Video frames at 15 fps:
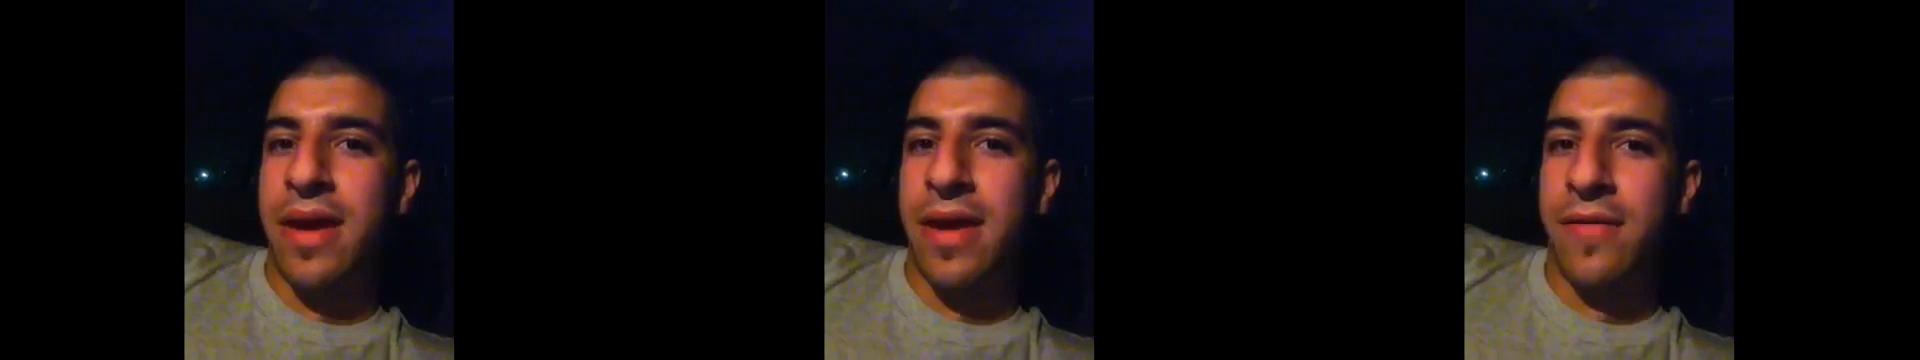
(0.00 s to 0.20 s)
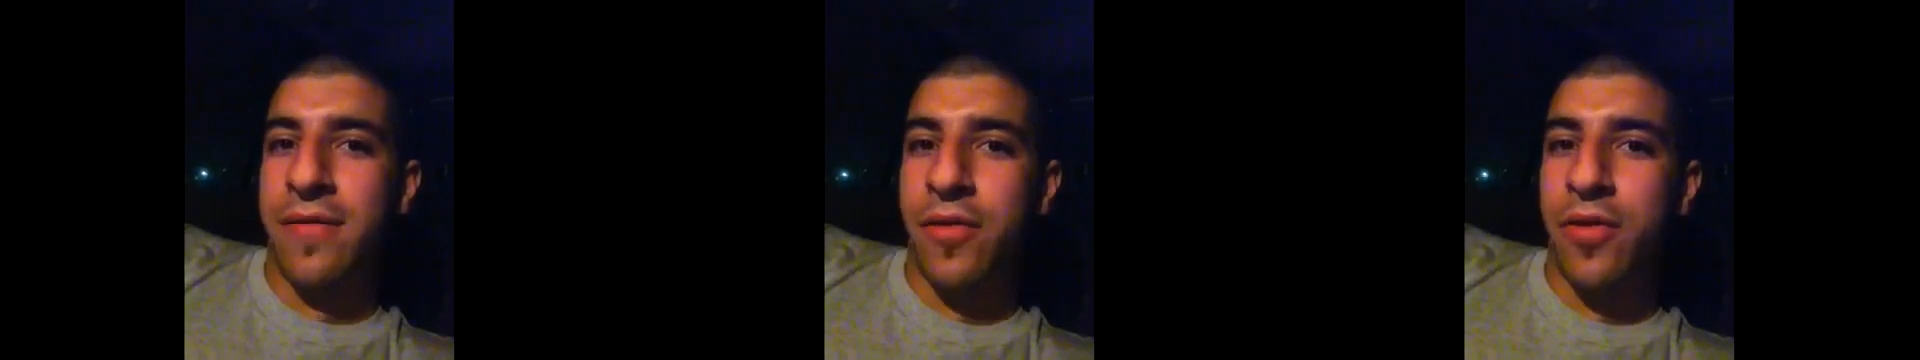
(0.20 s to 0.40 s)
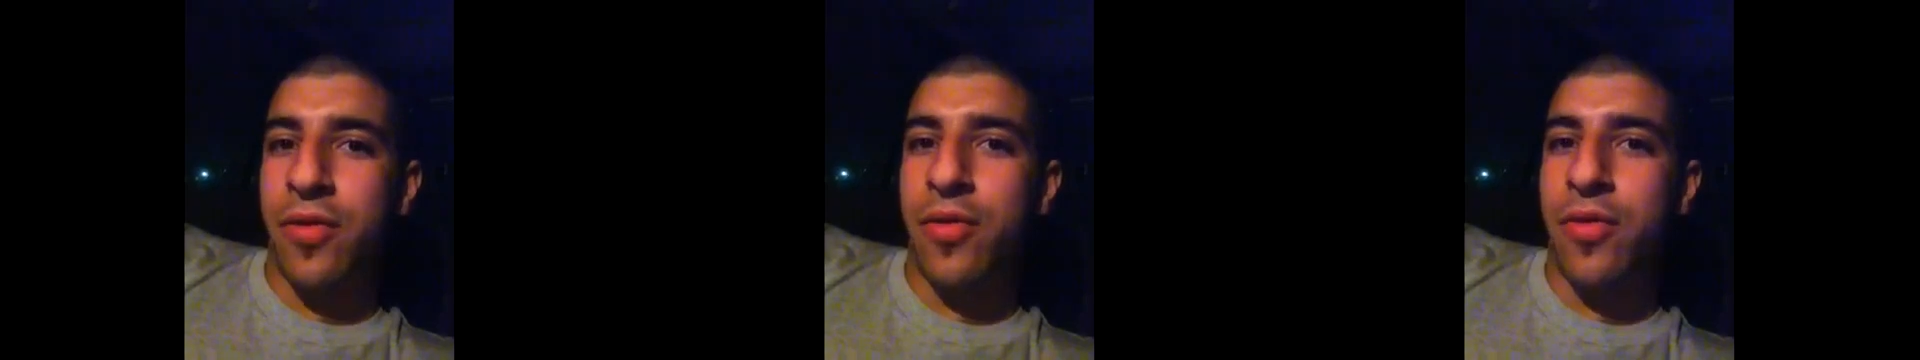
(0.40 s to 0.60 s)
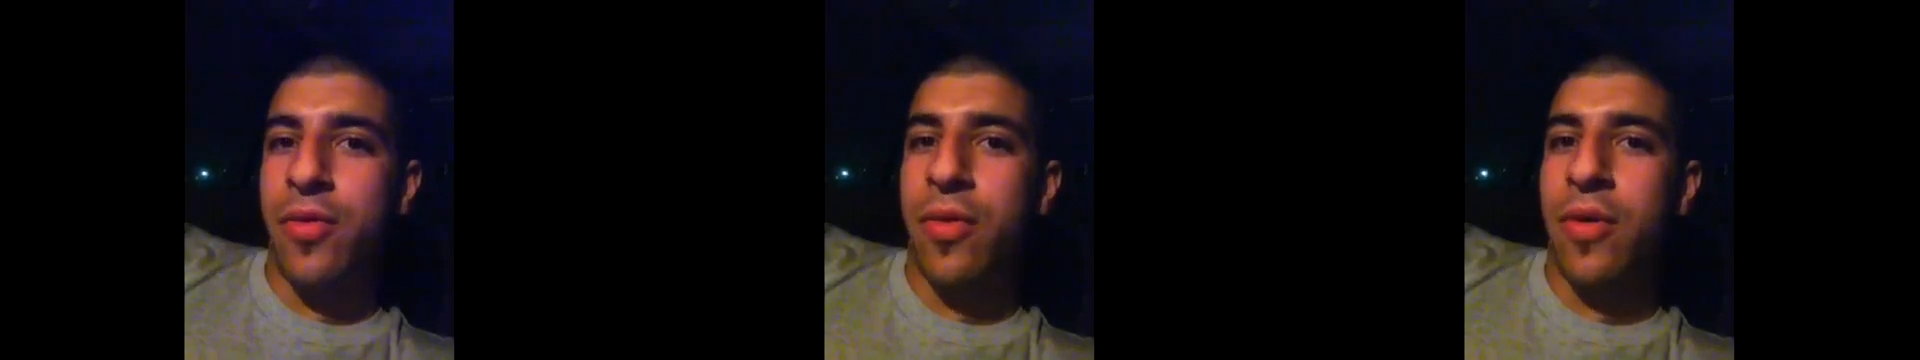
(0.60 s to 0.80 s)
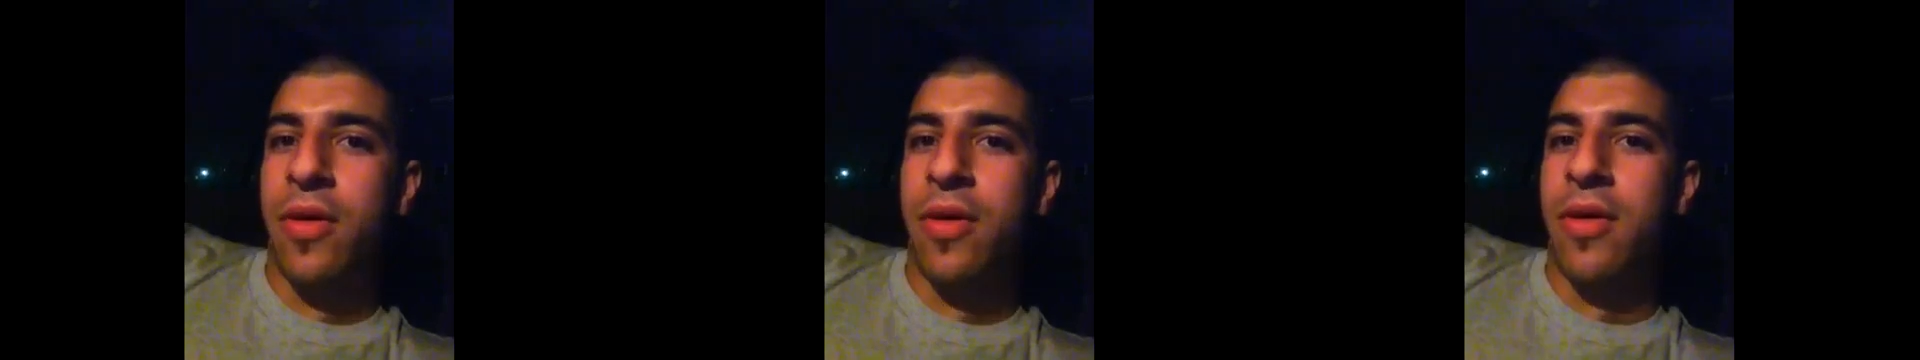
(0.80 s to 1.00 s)
if
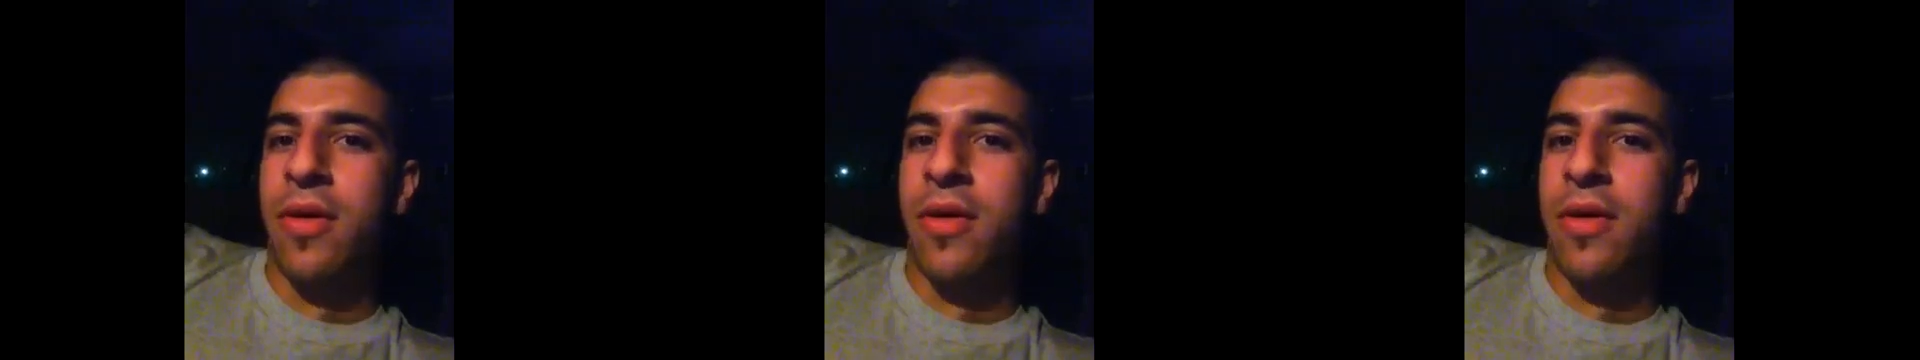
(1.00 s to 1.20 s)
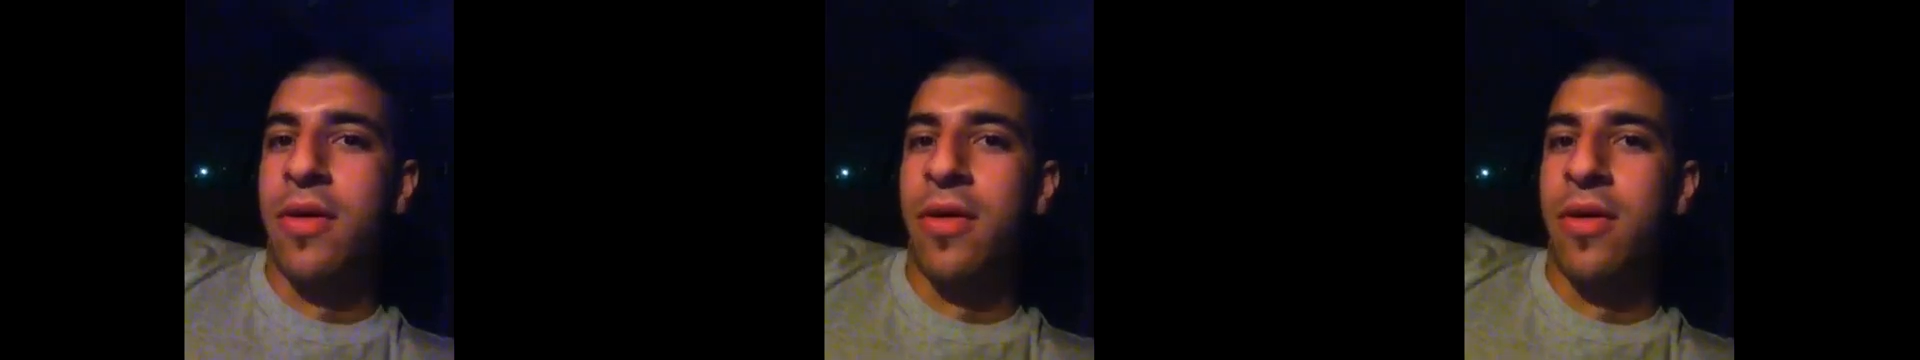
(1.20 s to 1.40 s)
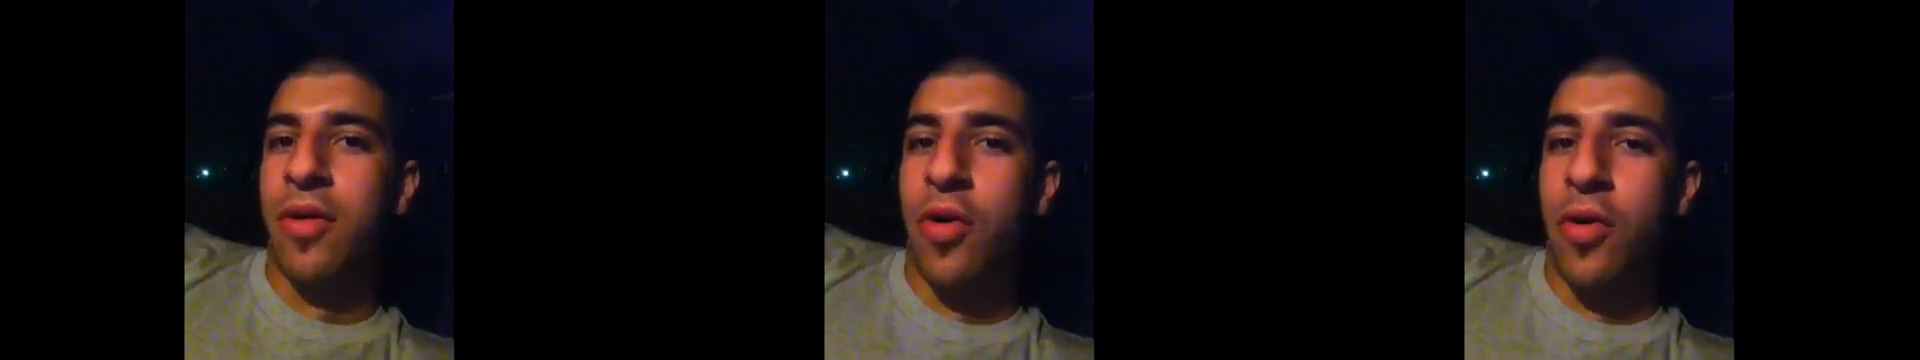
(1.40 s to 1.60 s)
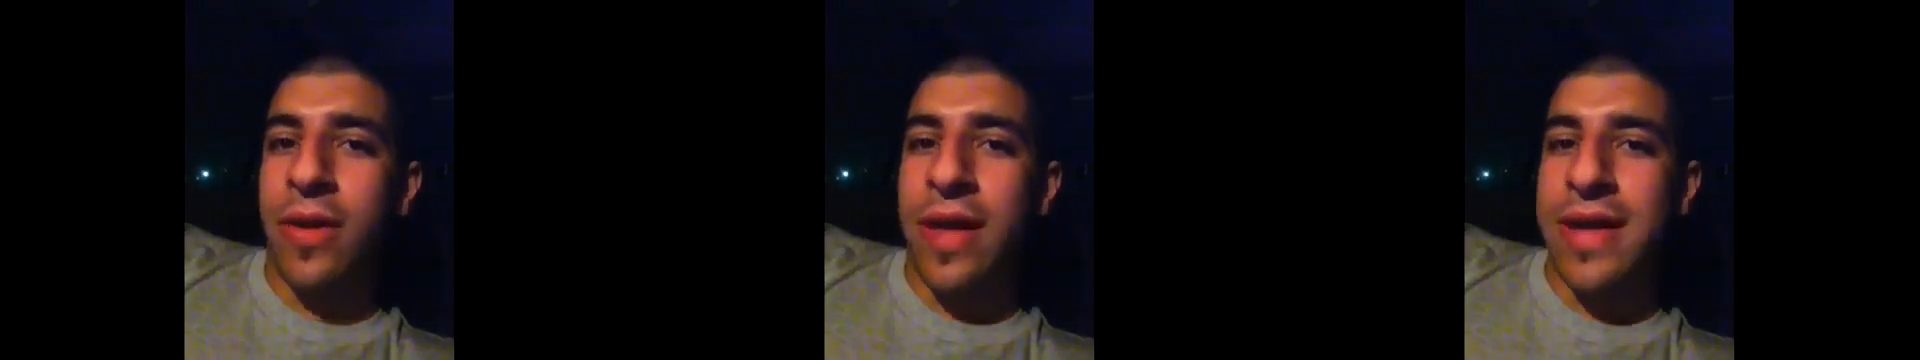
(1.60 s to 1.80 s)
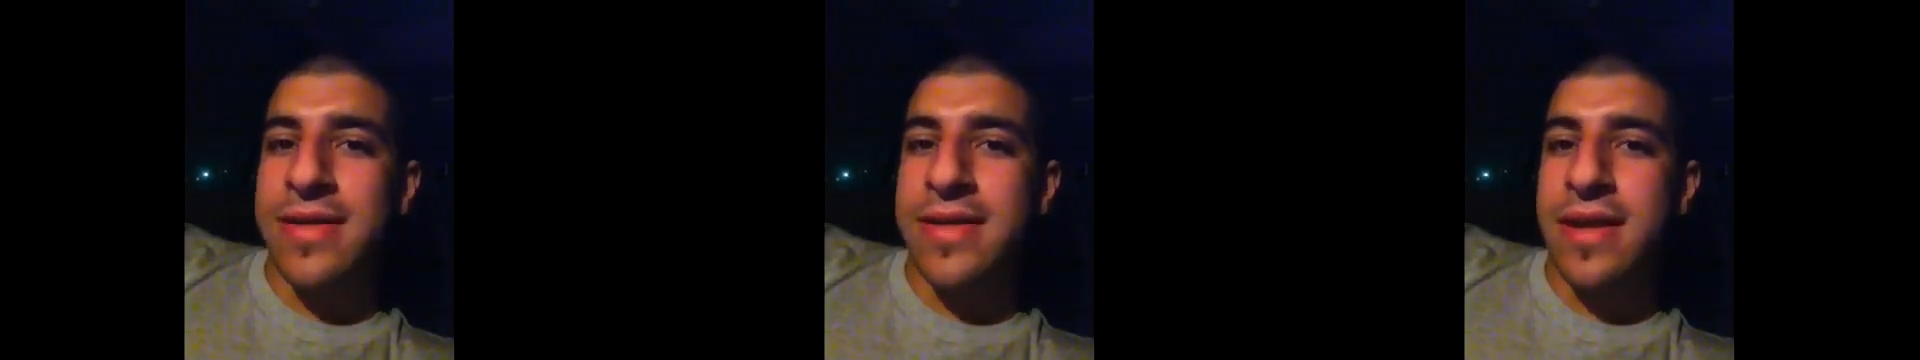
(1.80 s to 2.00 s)
you
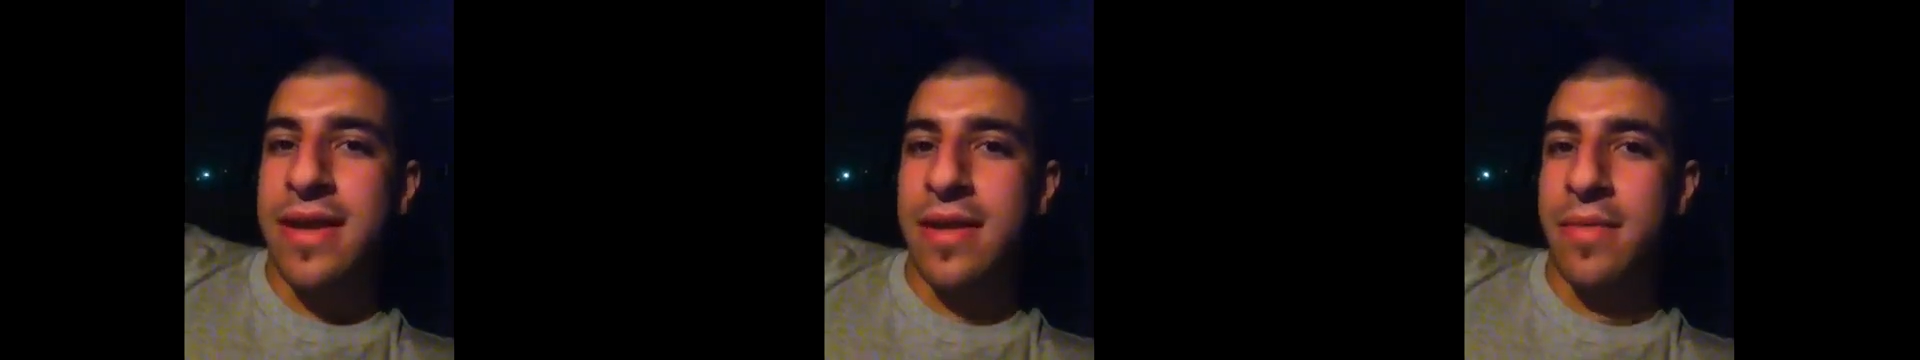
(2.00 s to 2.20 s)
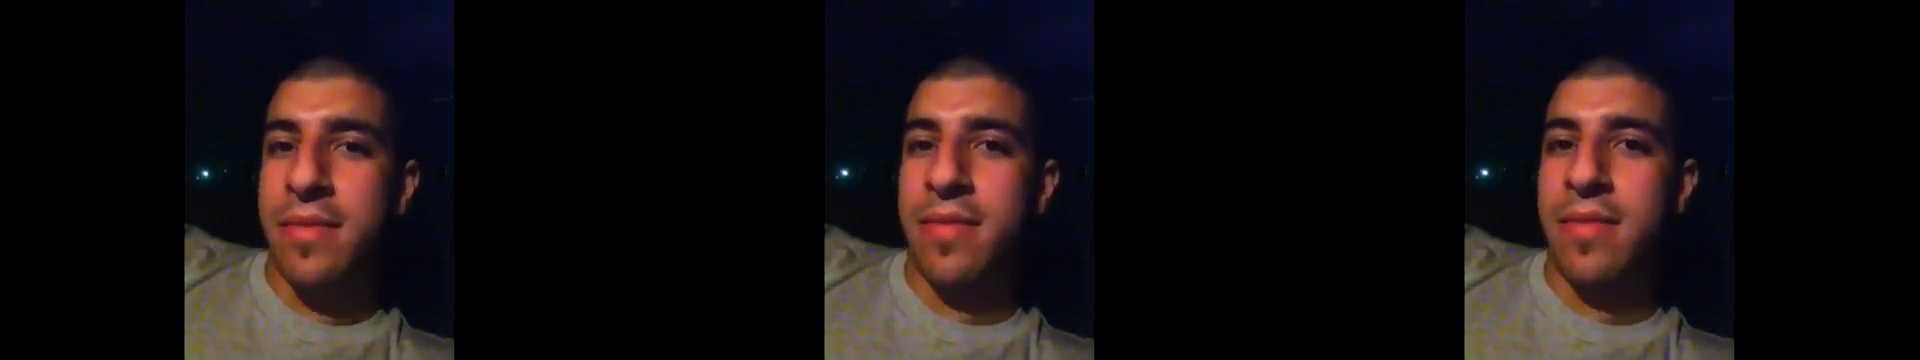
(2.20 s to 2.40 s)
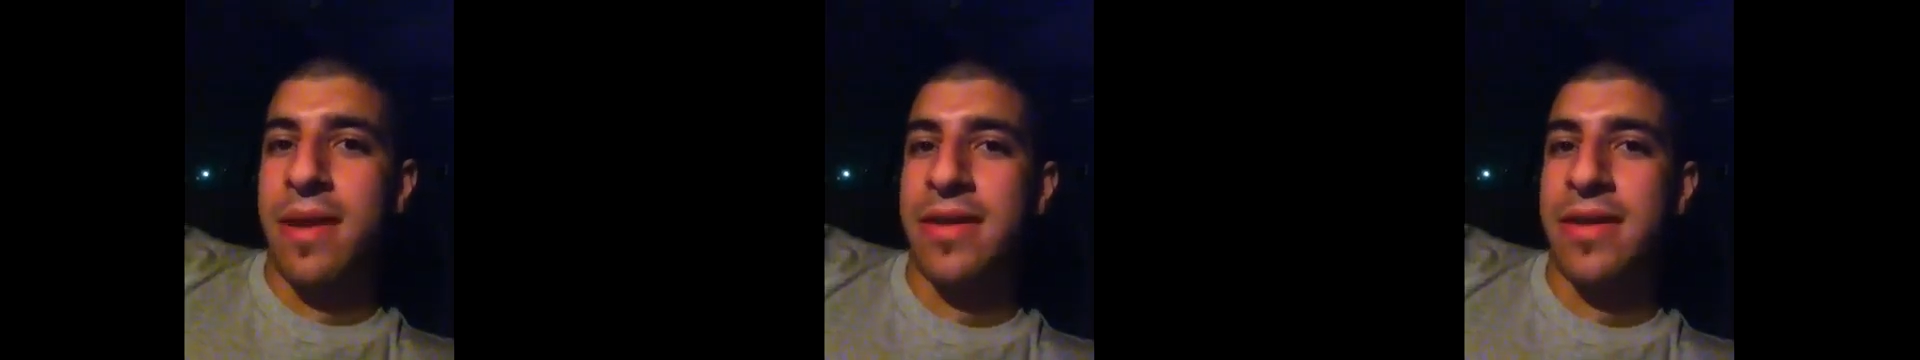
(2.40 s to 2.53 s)
call out to Him